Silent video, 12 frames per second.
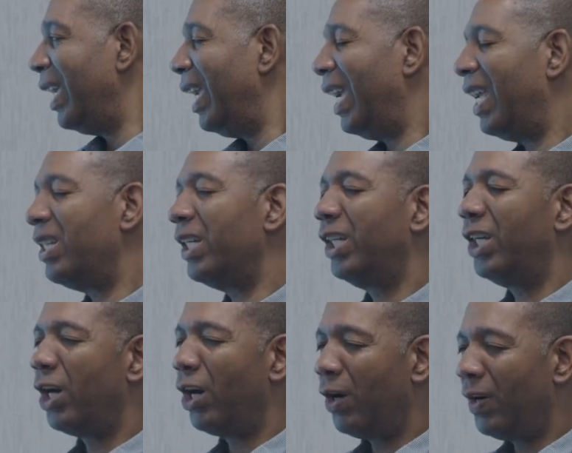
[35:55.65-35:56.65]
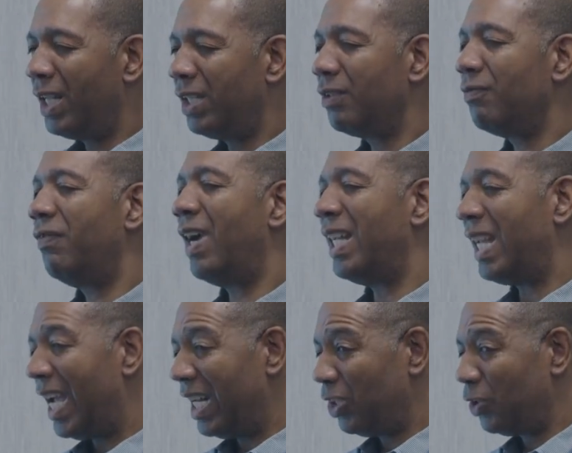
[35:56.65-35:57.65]
in the current
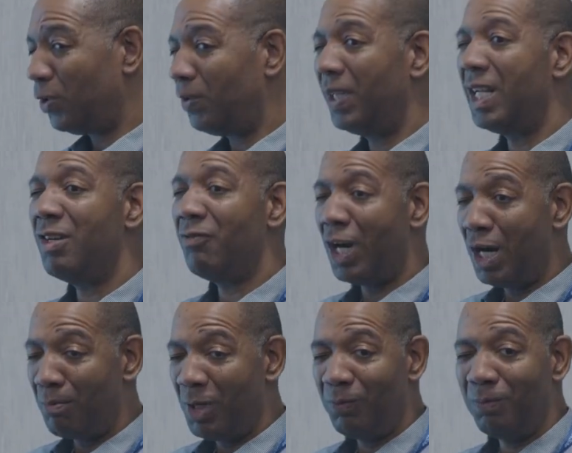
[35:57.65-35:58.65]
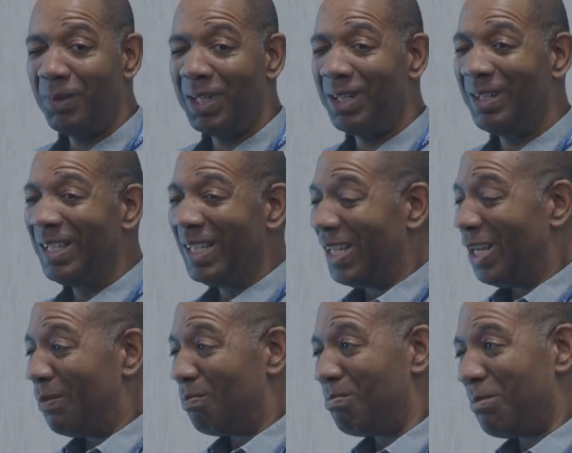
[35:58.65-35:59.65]
financial environment where
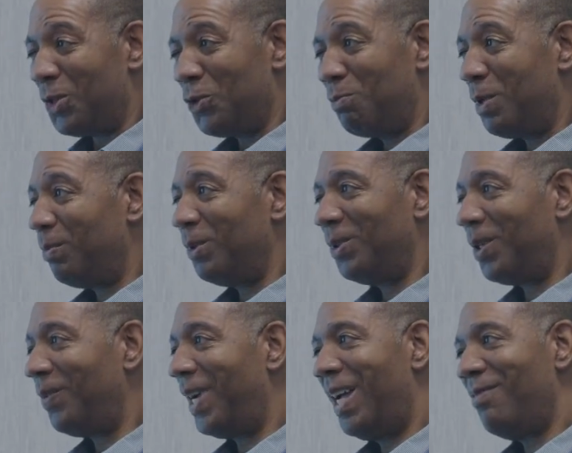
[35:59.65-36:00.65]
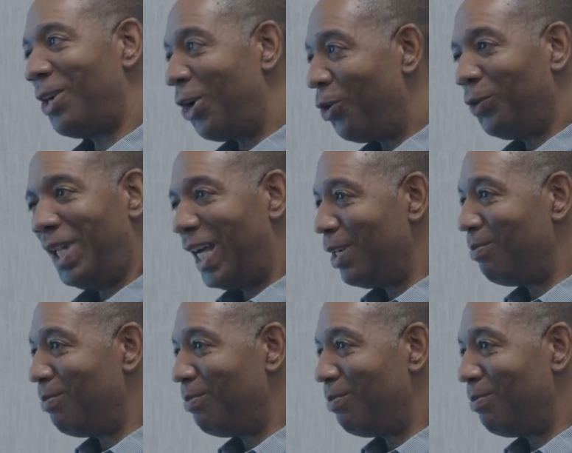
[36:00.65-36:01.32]
most people don't have a whole lot of